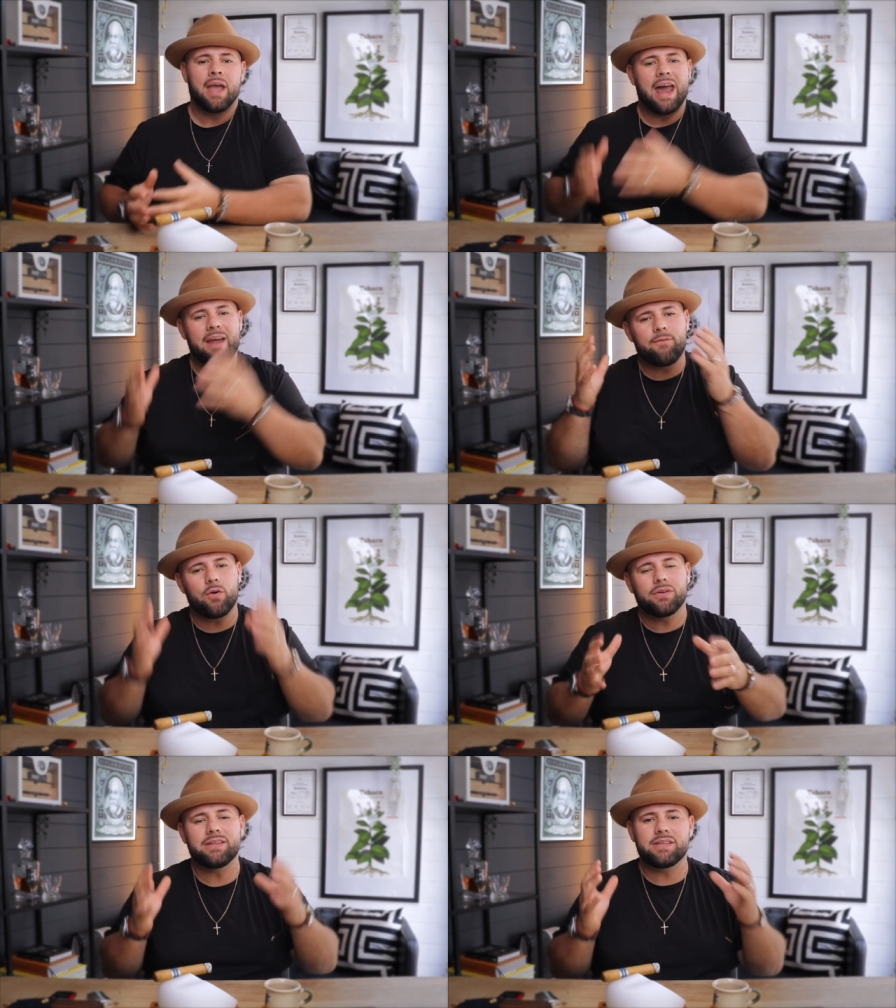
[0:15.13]
And
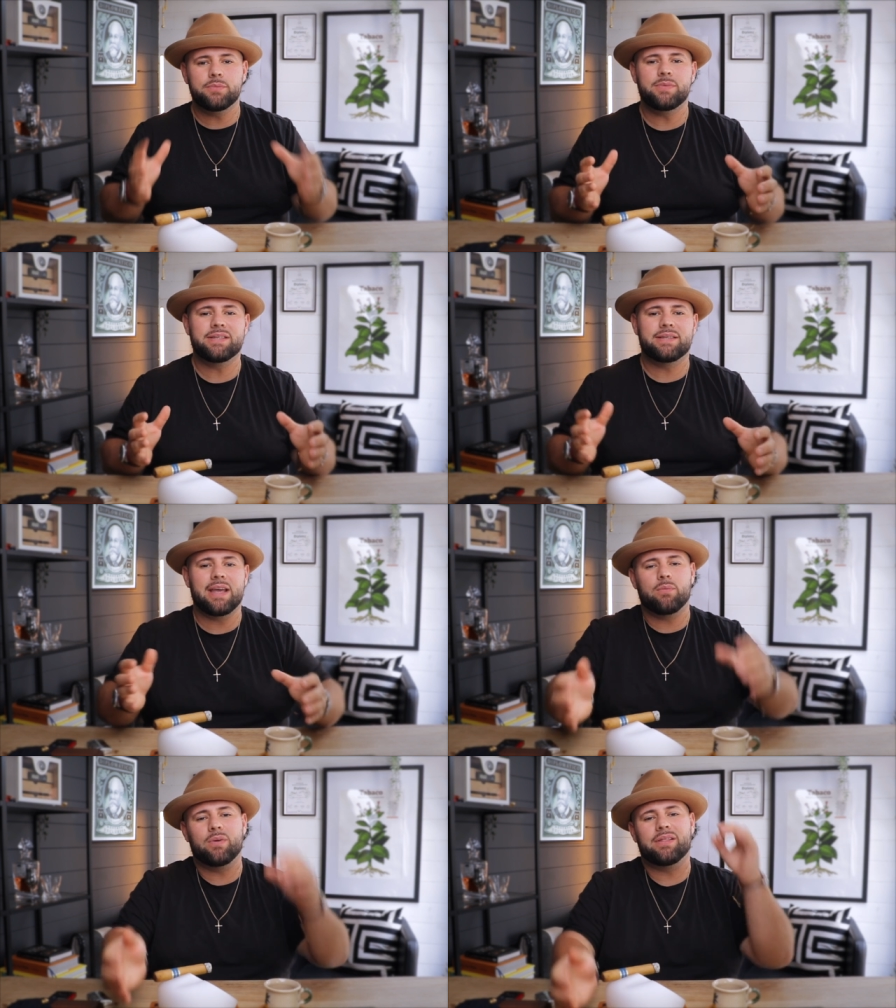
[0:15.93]
avoiding this
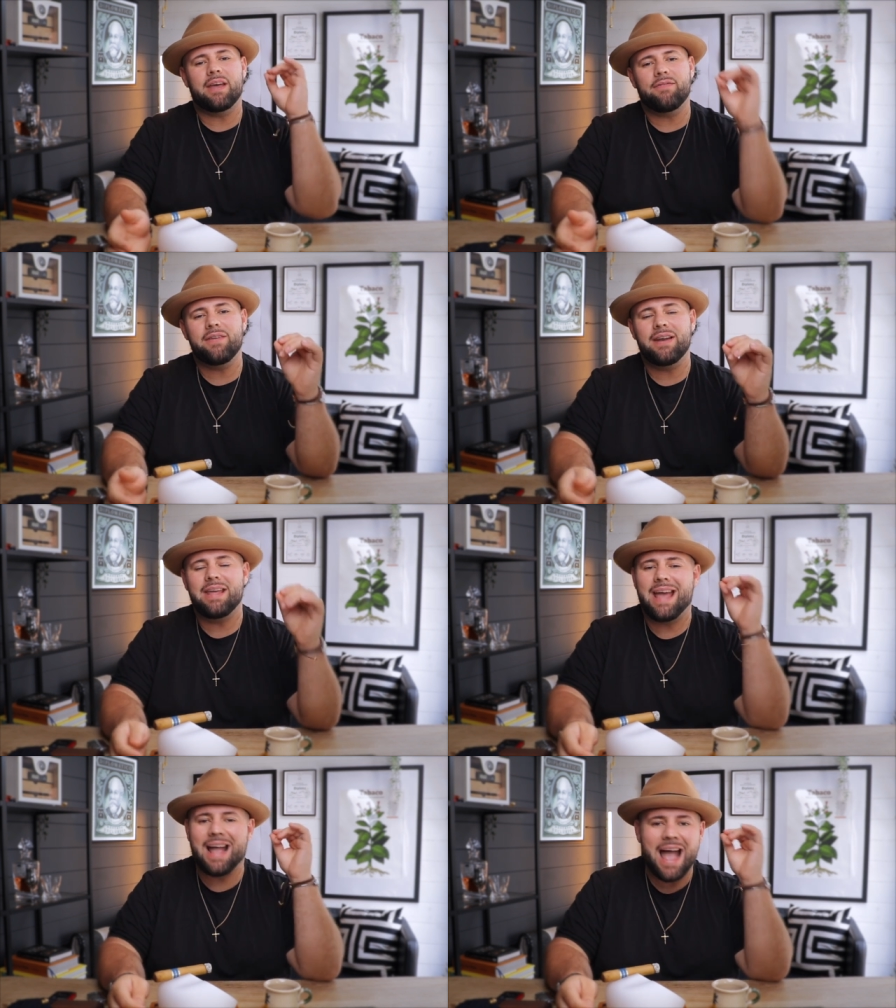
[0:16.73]
mistake will
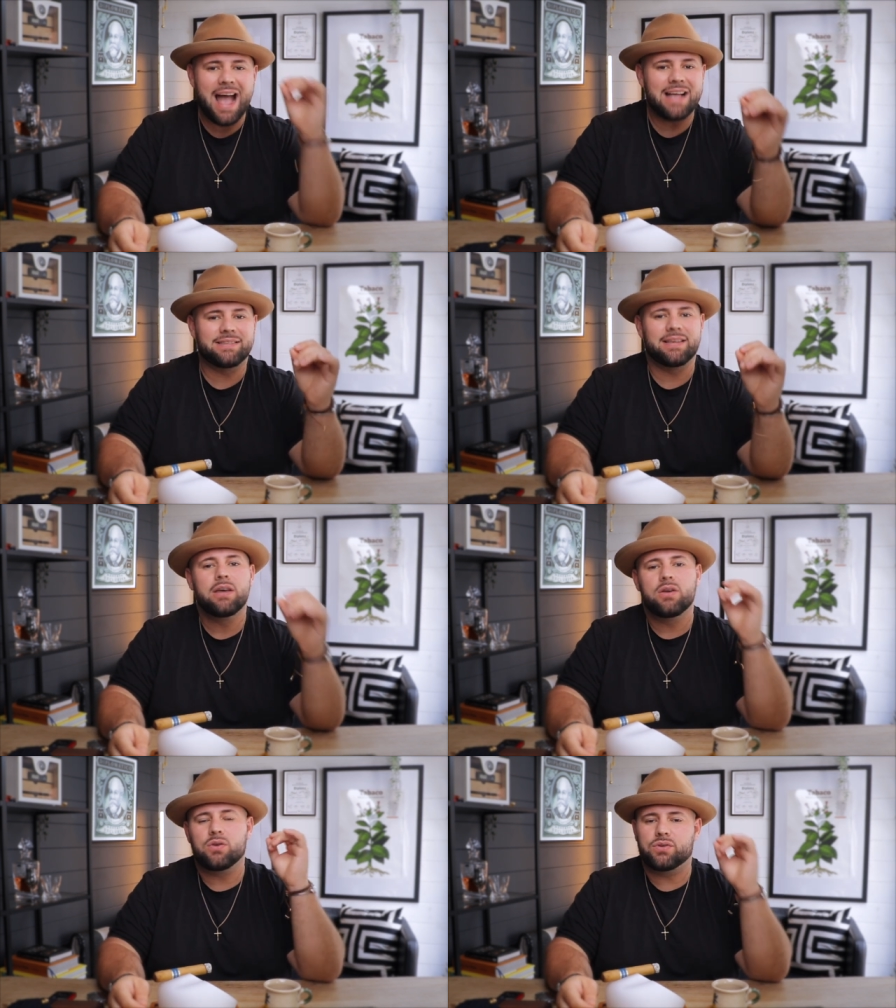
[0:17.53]
definitely enhance
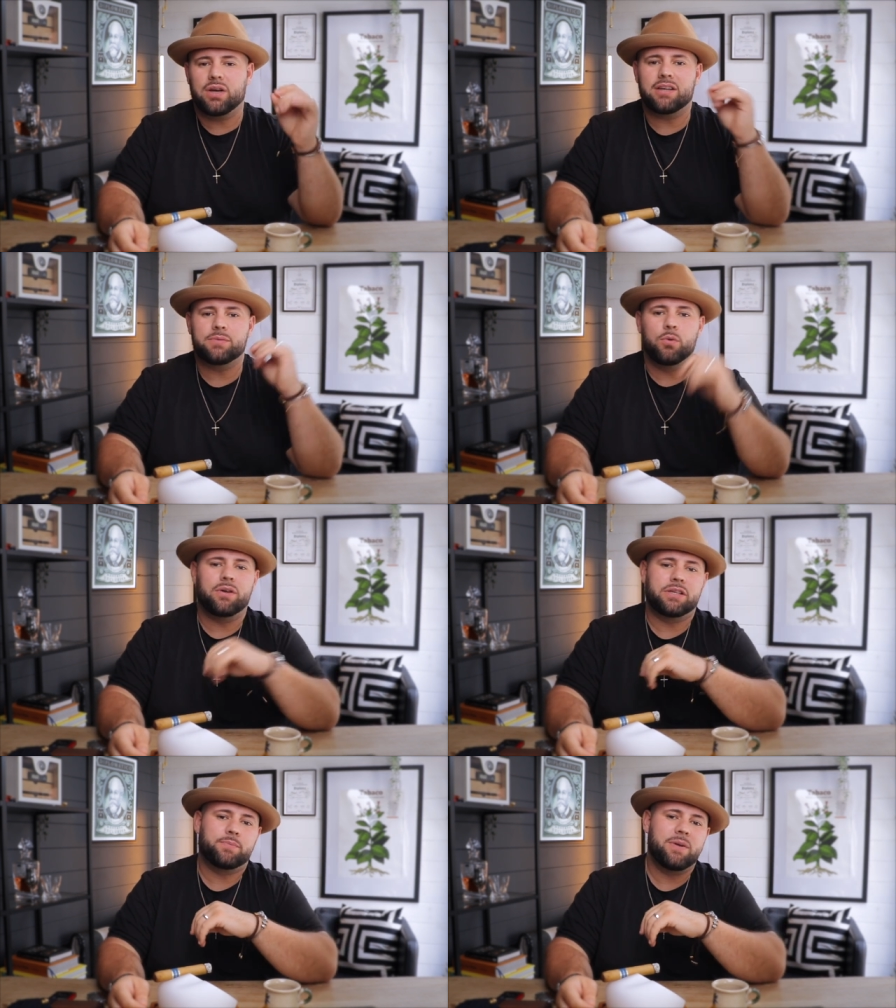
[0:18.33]
your cigar
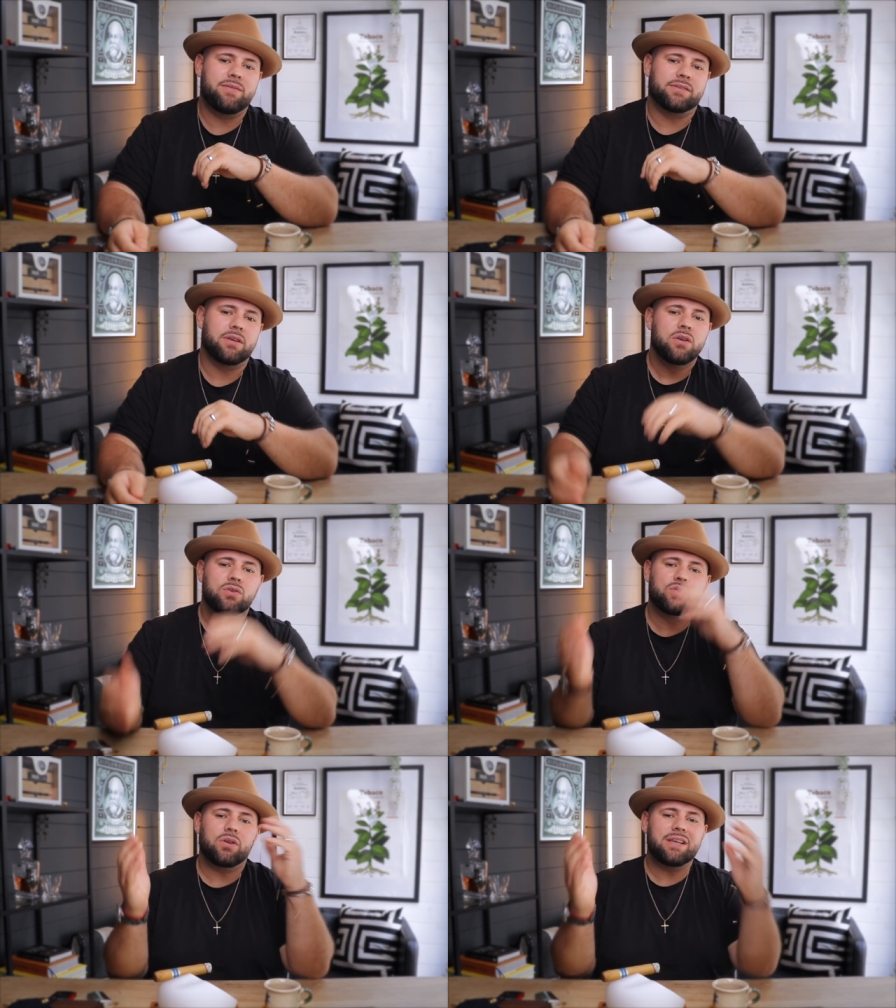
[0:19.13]
smoking experience.
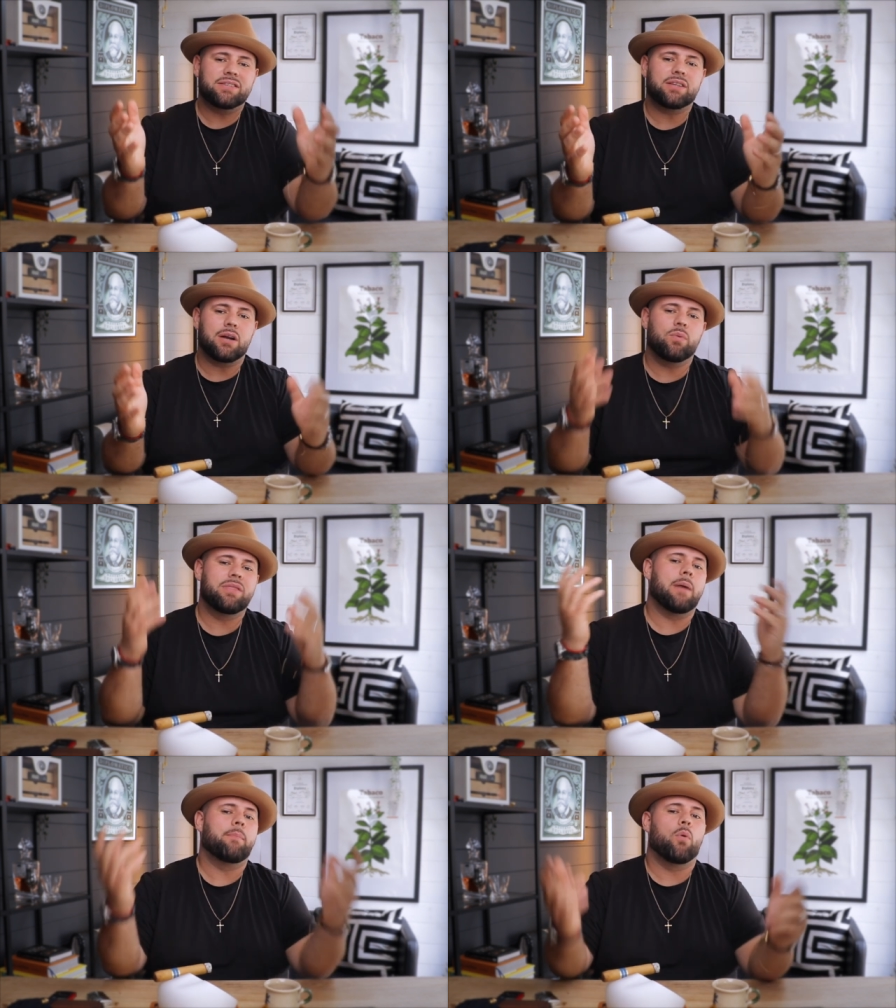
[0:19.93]
So let's start with number